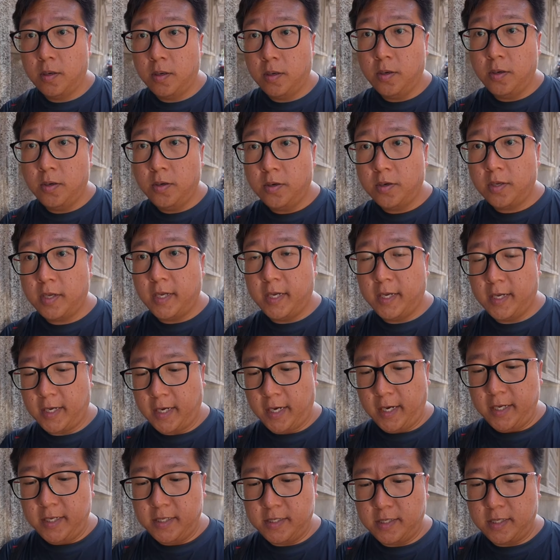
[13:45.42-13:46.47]
Okay
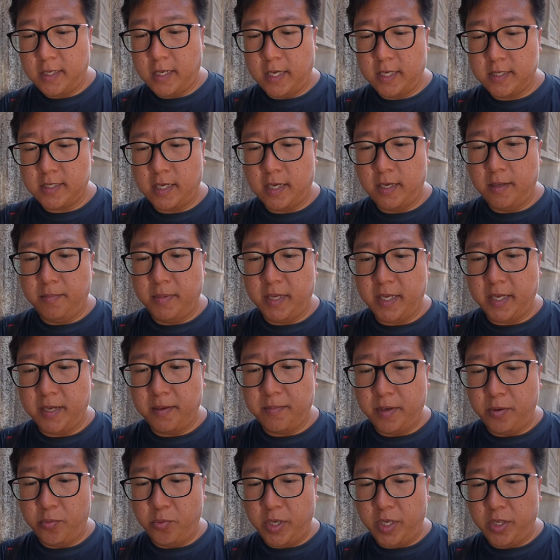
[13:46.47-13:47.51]
guys, as I'm making
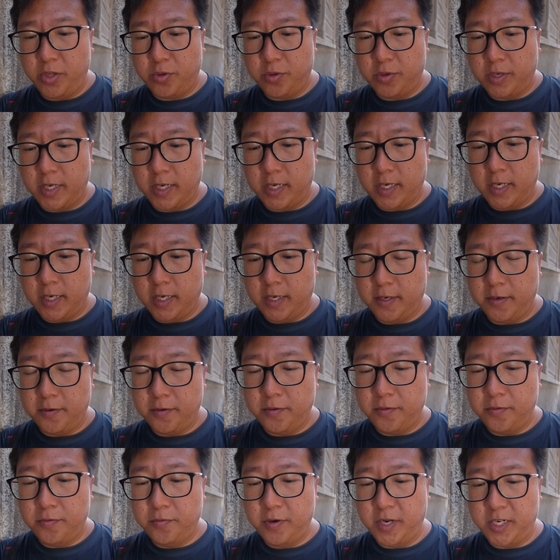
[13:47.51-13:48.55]
my way to the
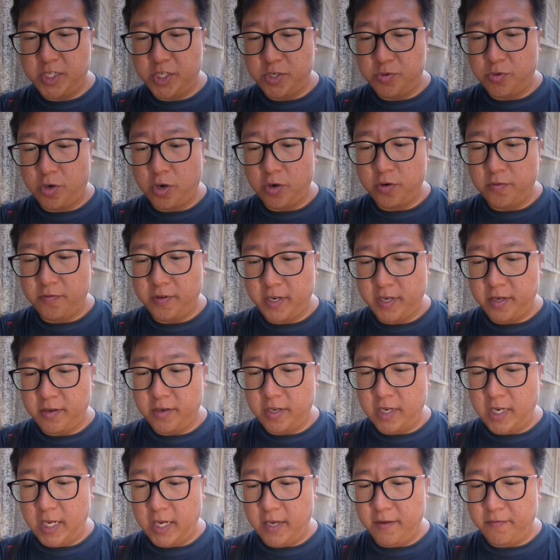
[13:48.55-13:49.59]
Reggie Rock over there on
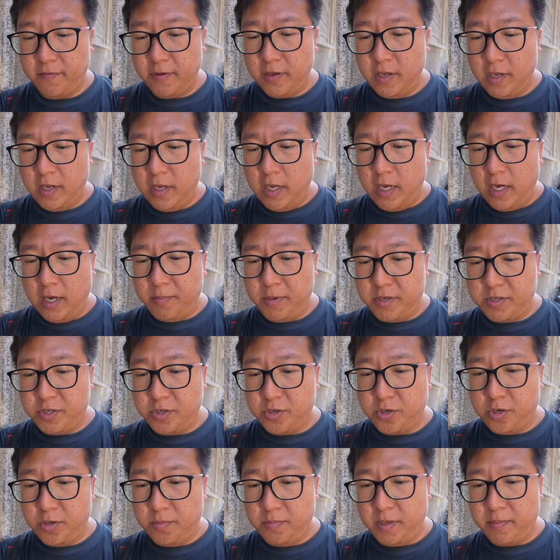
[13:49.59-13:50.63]
the left, I'm actually
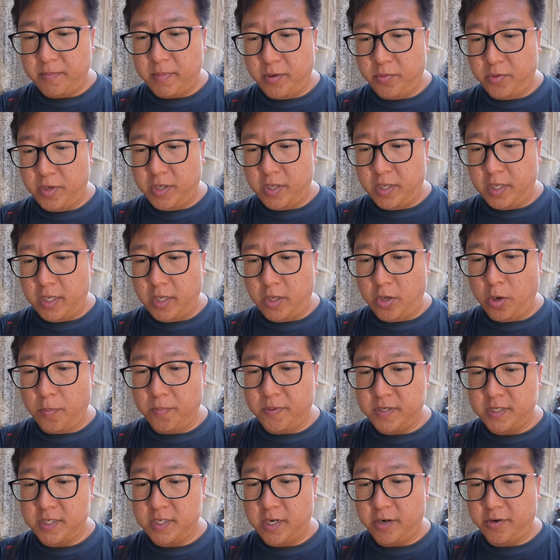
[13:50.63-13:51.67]
going to make my way the
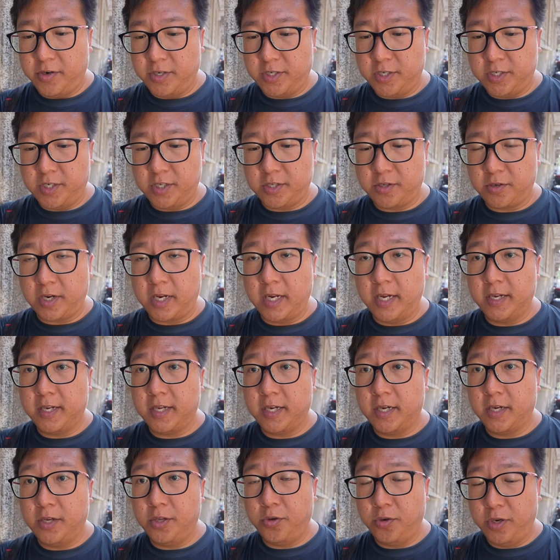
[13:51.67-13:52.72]
opposite direction just to clear
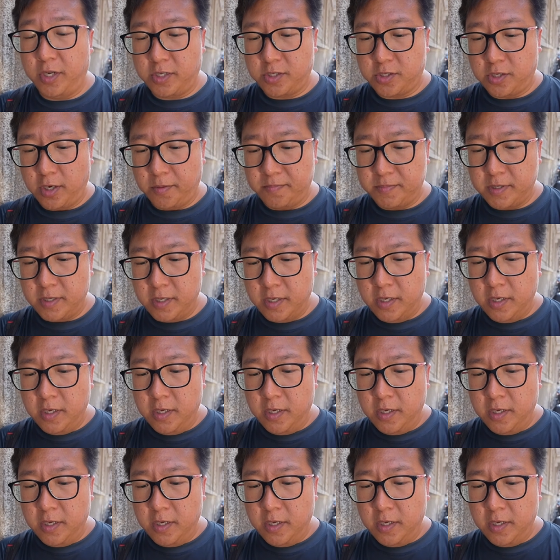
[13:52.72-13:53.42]
the unique stops.